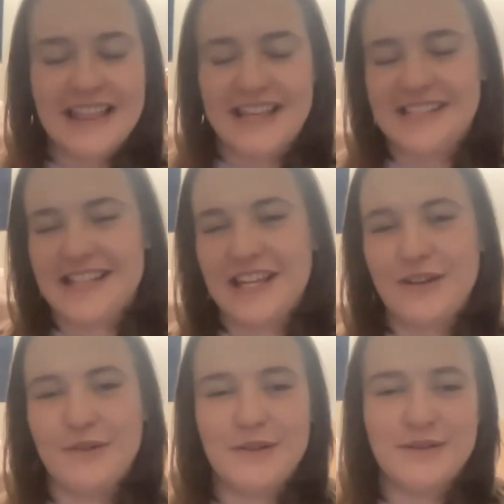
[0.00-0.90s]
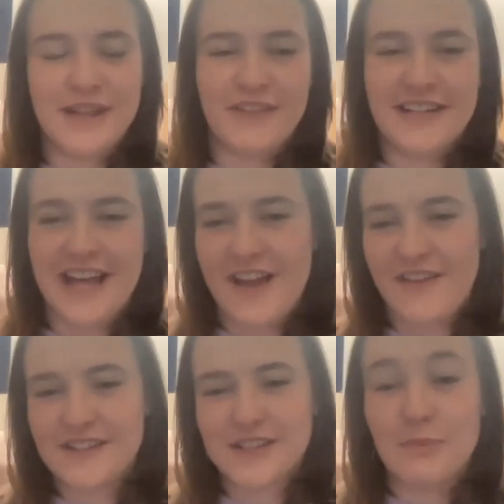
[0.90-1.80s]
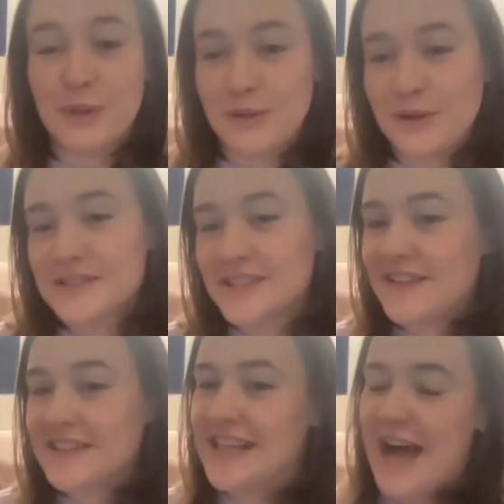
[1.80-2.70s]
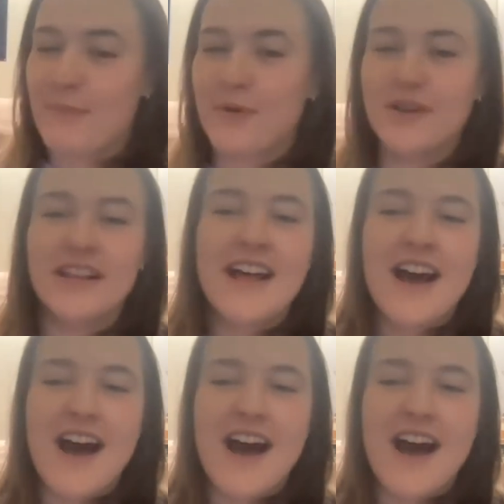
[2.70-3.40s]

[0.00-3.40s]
things that you use every day, if it's computers, if it's Apple,